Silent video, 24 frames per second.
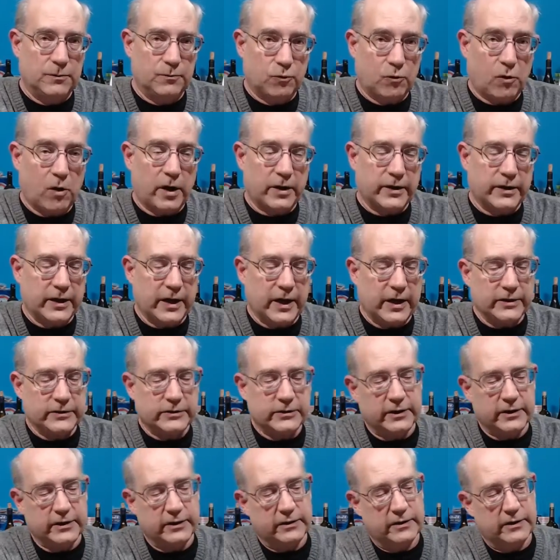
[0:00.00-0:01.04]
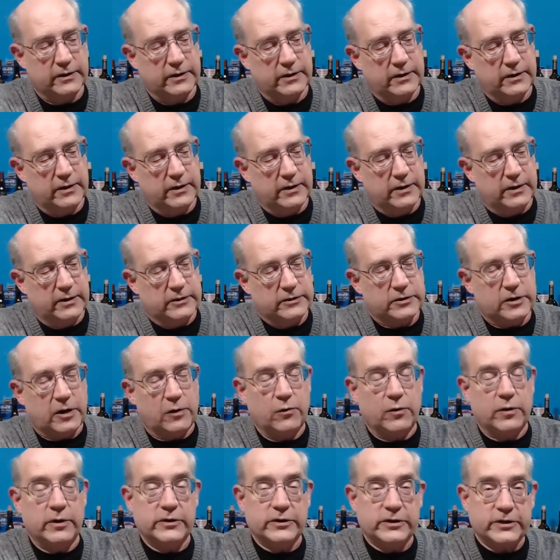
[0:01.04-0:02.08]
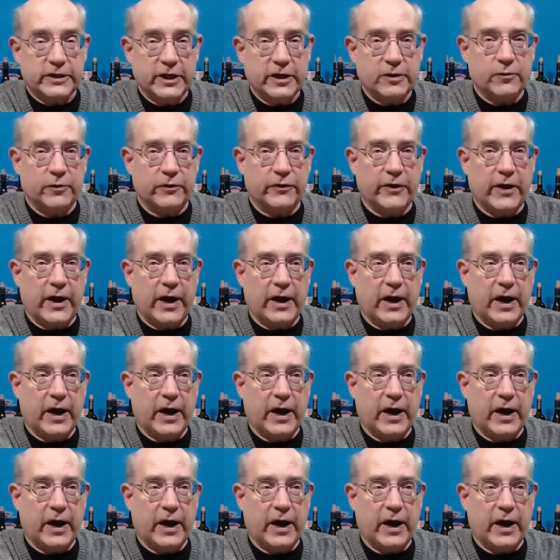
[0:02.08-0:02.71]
broadcasting, so I wanted to stick with that.